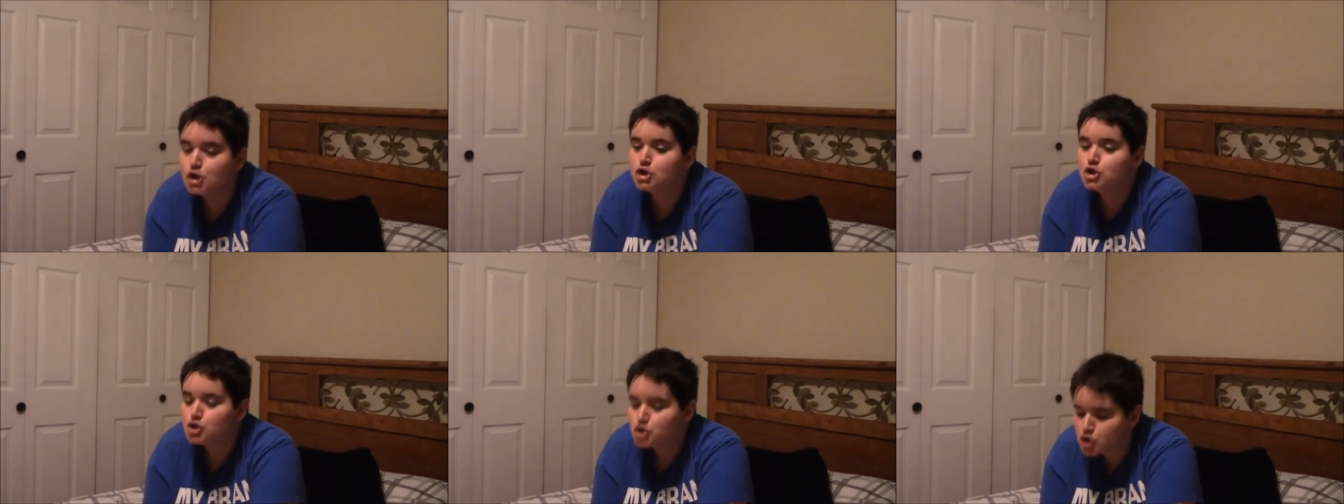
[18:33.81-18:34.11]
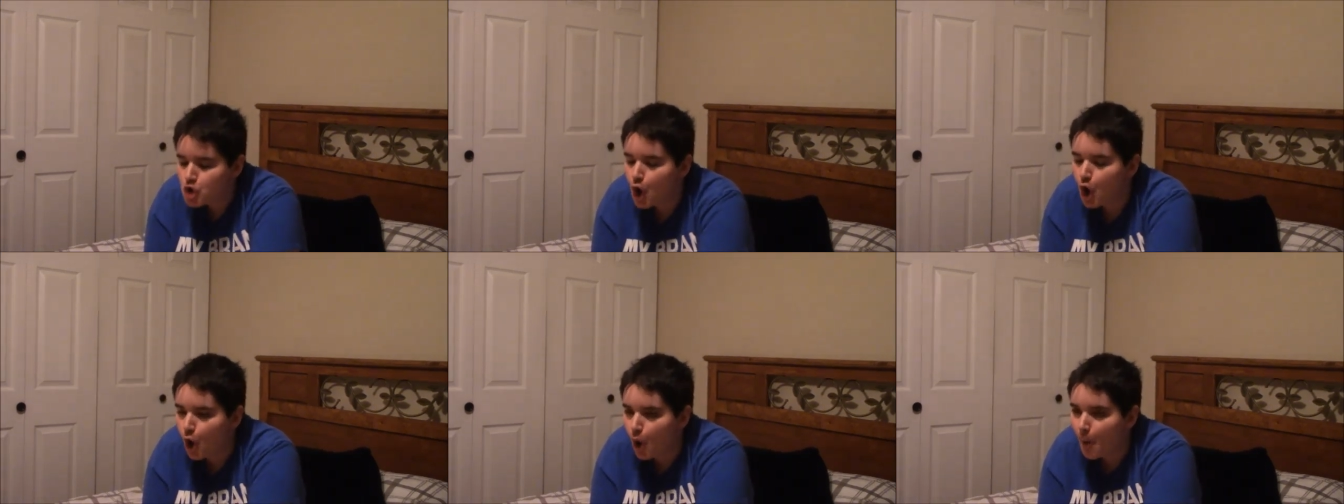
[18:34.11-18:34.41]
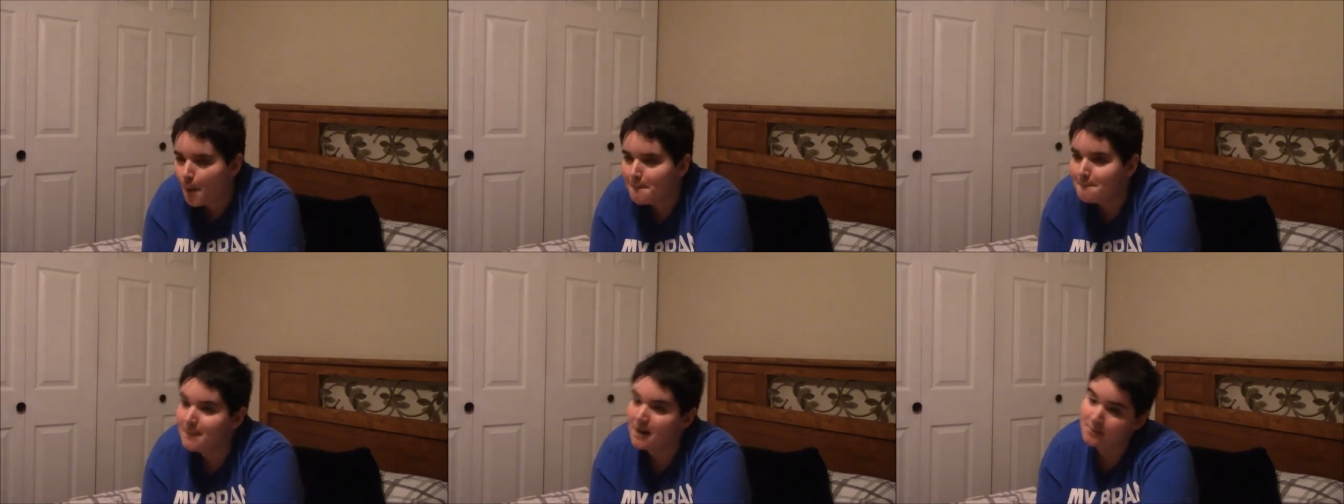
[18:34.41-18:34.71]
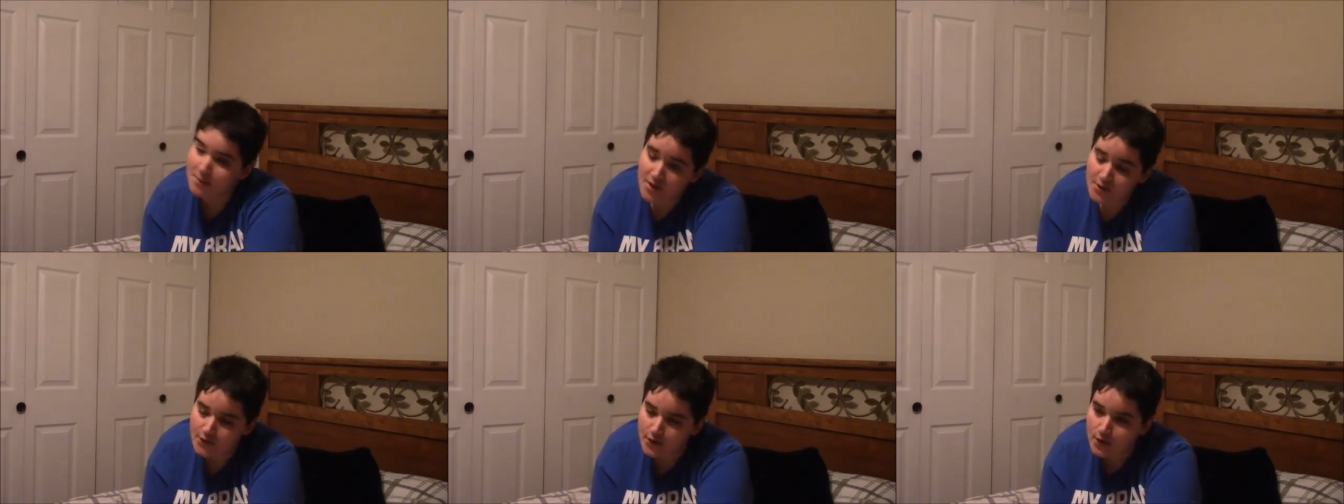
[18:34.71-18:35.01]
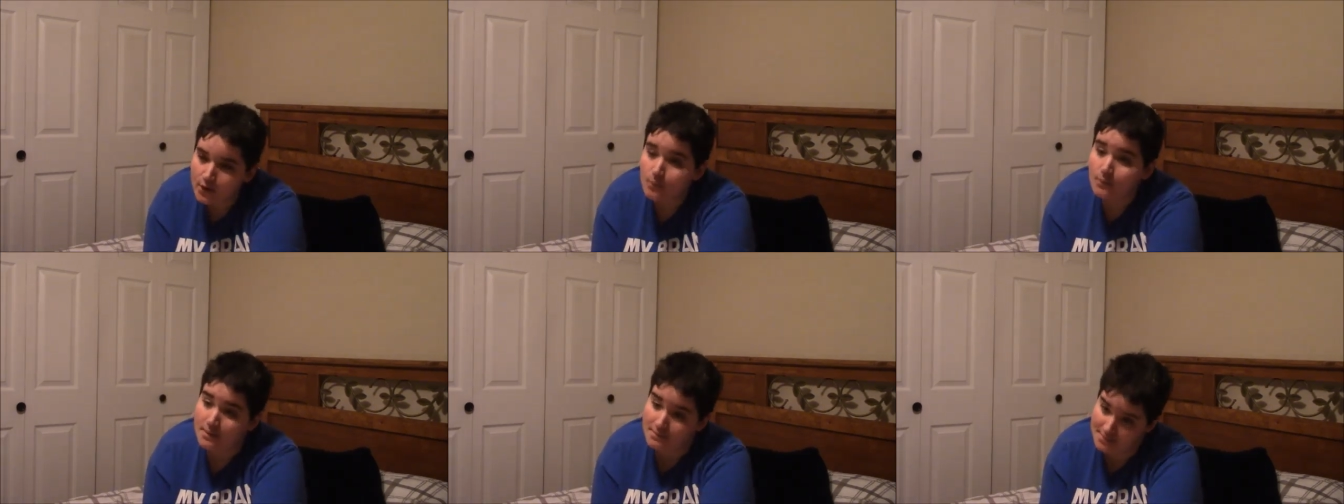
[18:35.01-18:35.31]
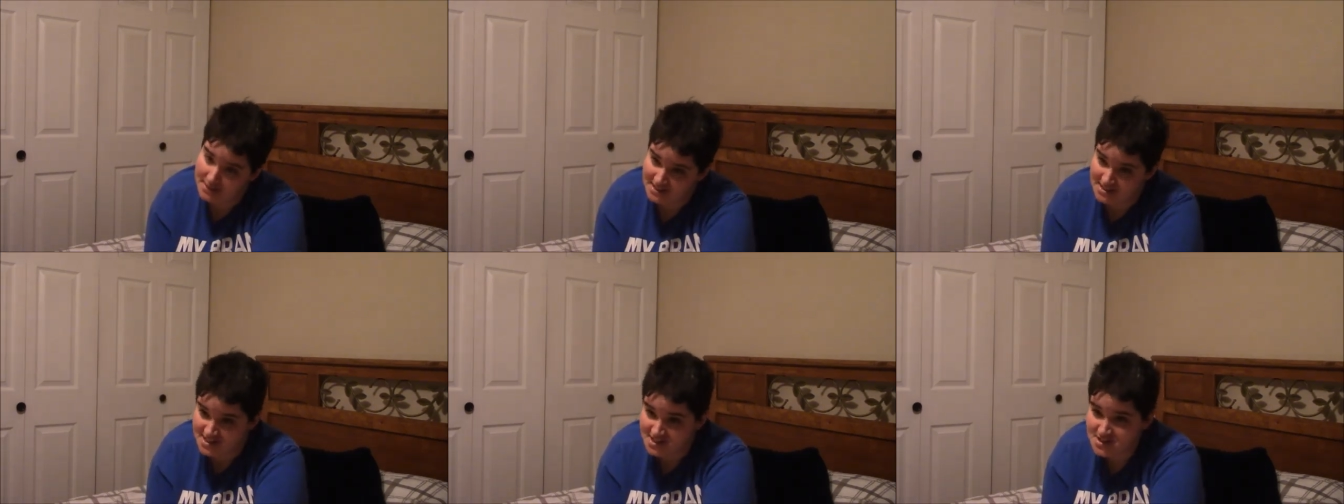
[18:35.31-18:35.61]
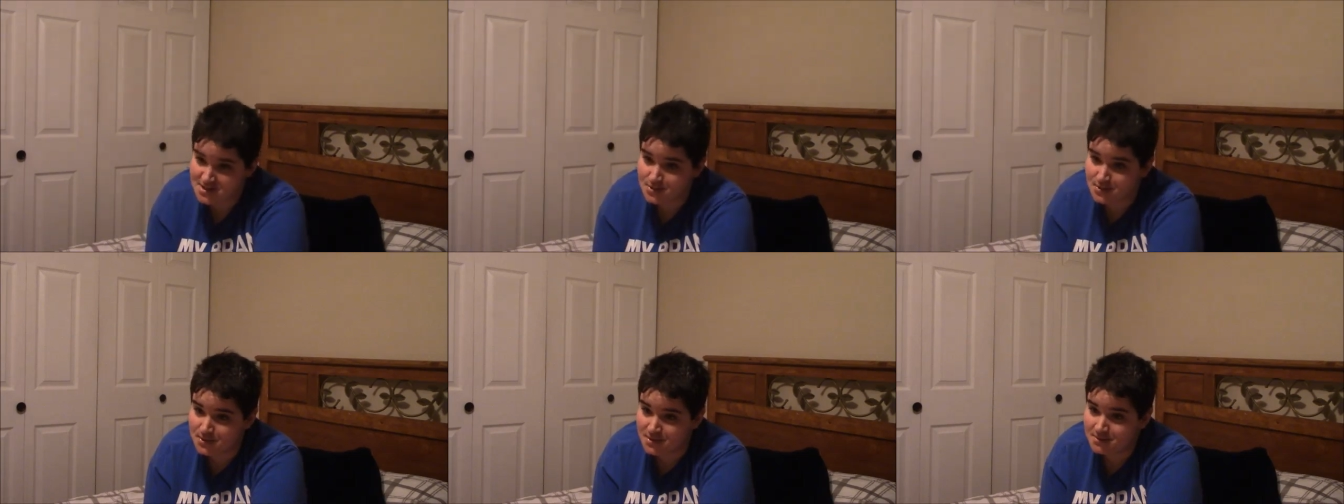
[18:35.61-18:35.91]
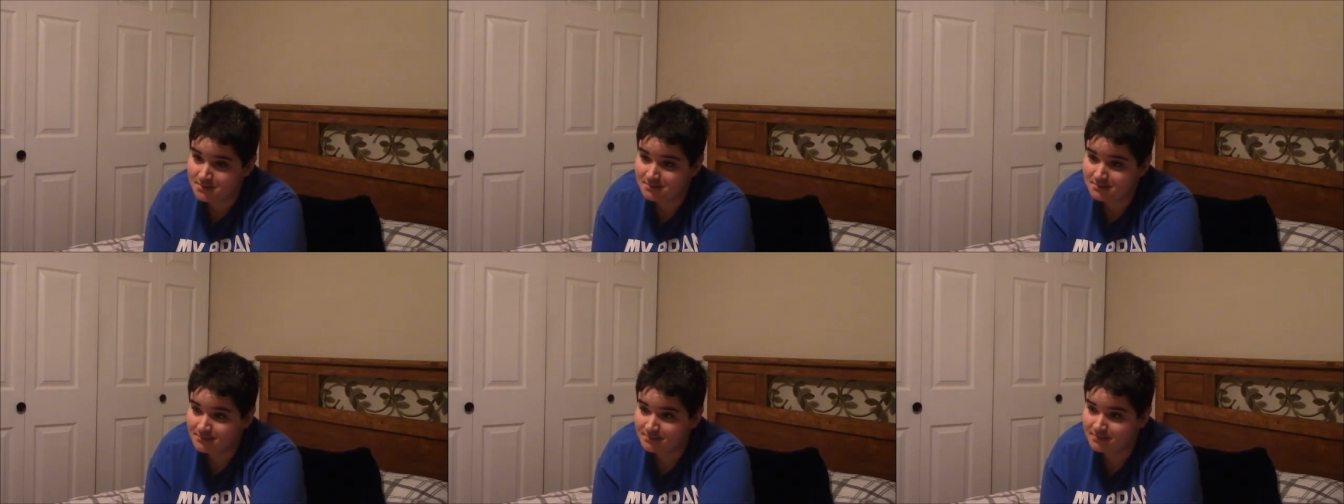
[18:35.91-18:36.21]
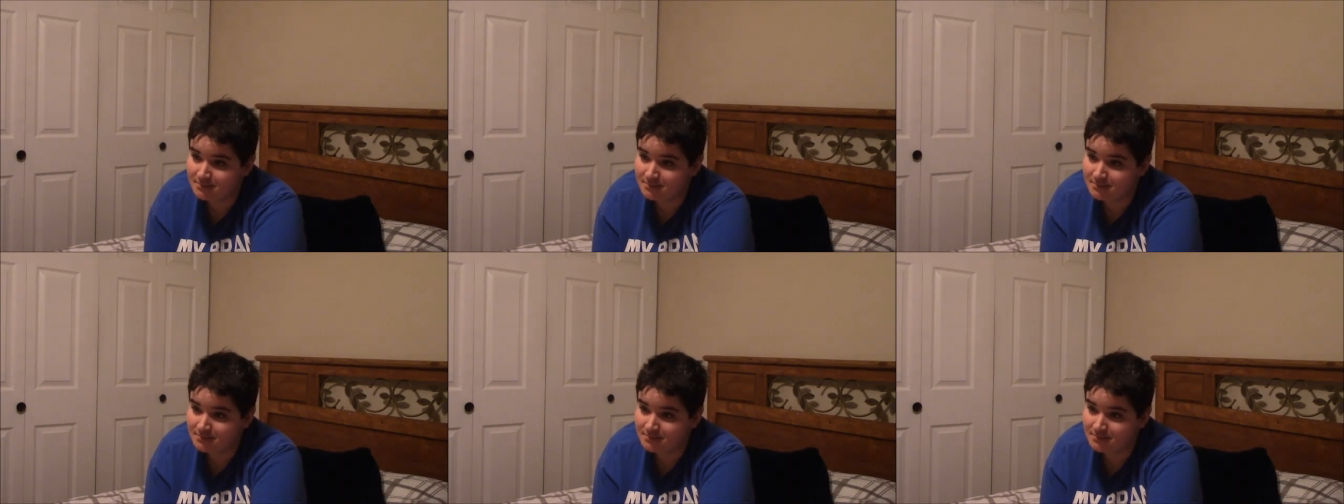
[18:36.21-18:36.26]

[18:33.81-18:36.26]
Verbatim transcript: So my mother went back to the school,